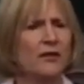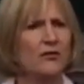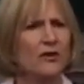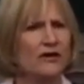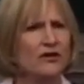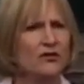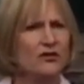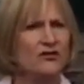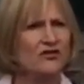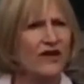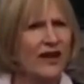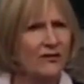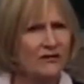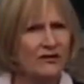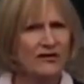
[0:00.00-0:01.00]
But when you
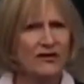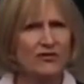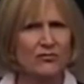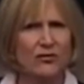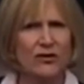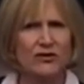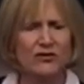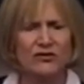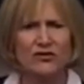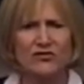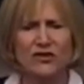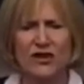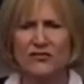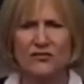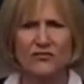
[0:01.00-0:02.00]
examine this one, you
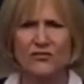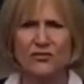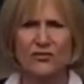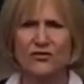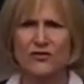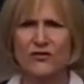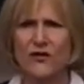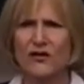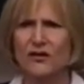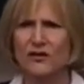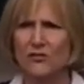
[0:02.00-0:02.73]
discover, first of all,